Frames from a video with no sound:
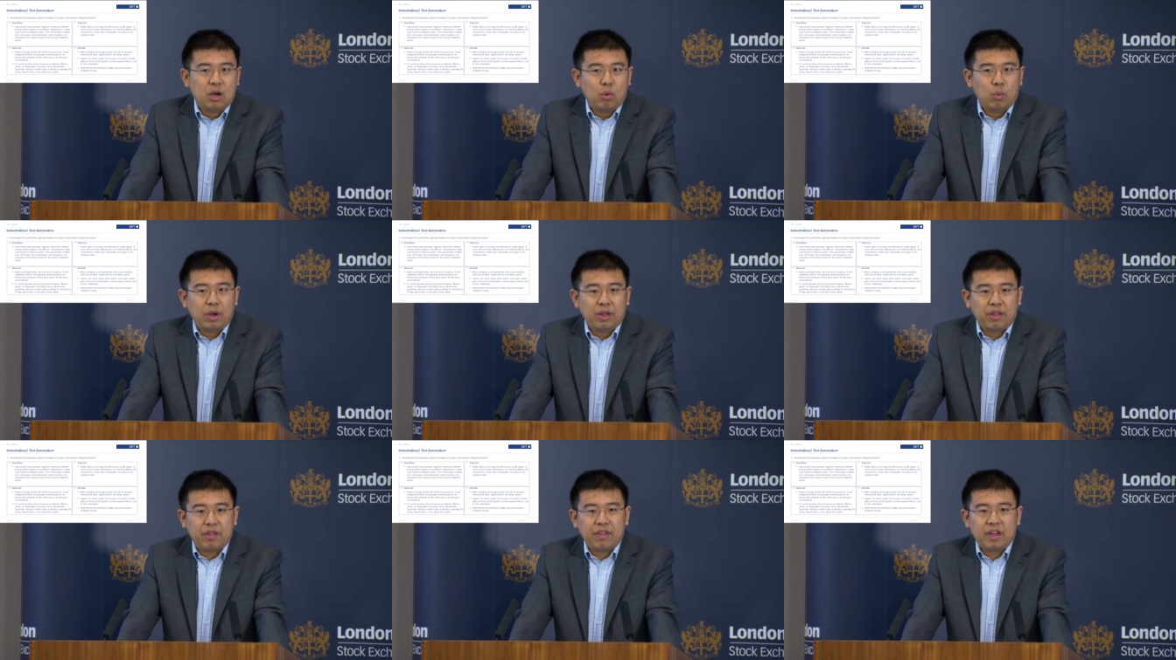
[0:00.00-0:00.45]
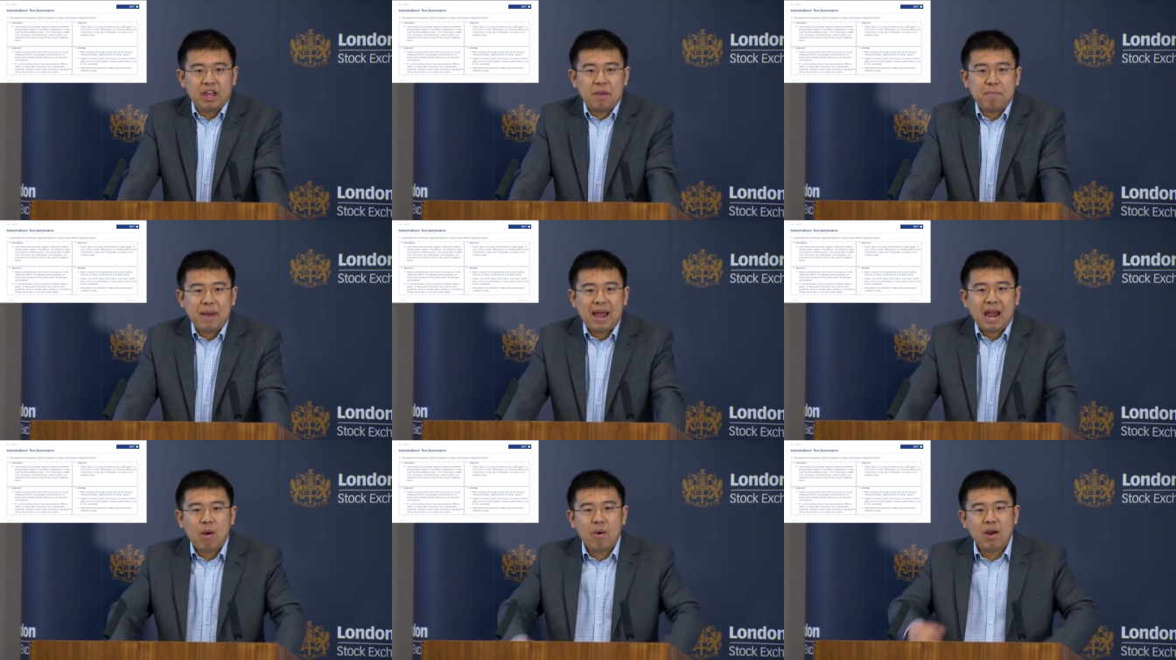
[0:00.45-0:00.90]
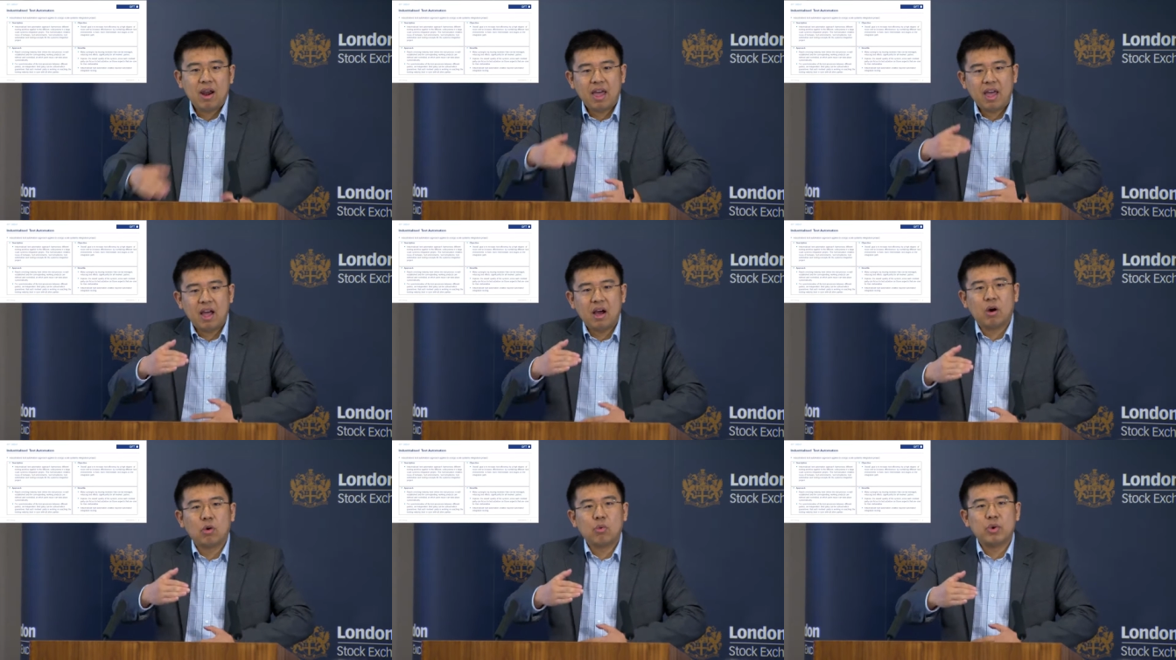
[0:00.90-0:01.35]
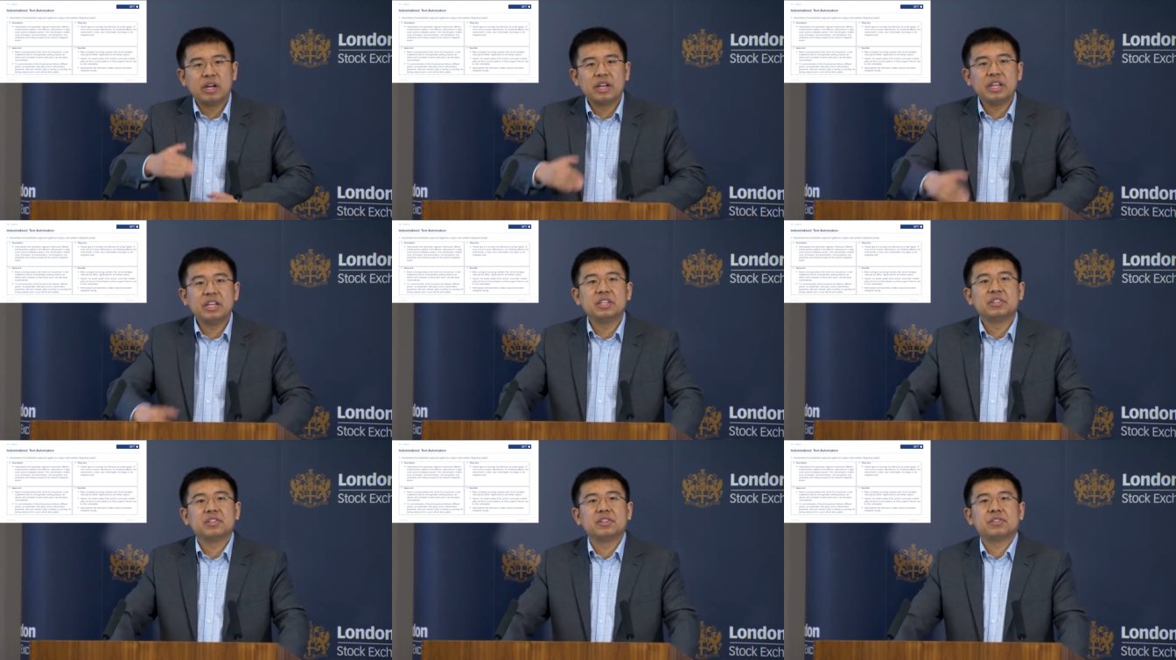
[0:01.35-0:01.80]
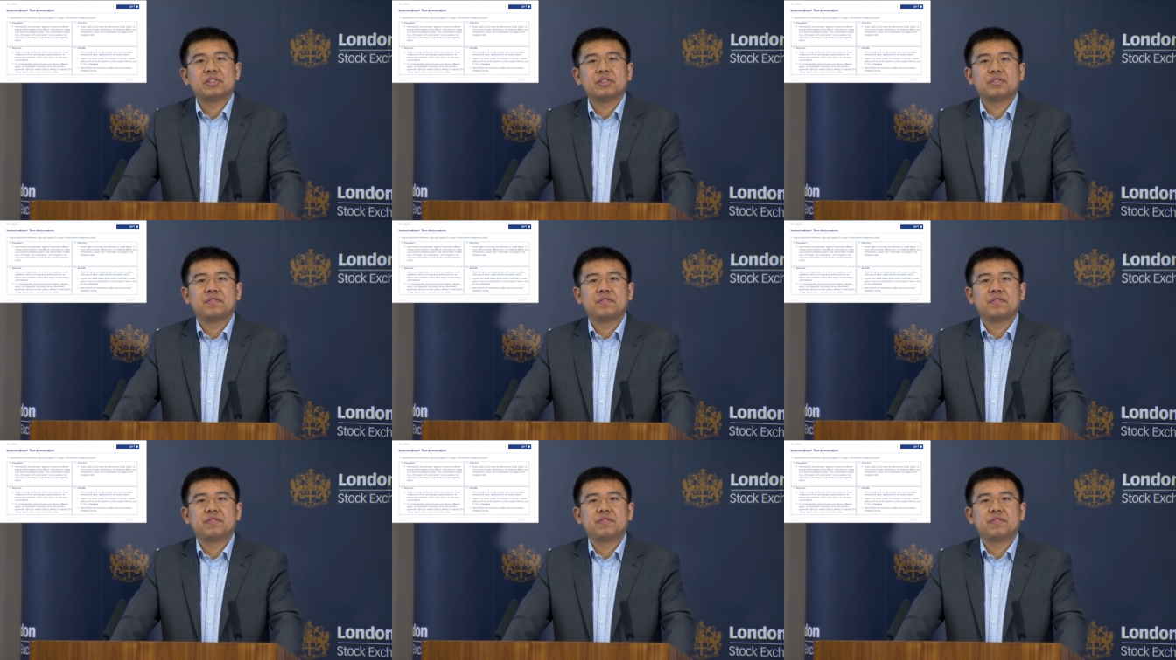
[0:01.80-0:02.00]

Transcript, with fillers: with a parallel releases.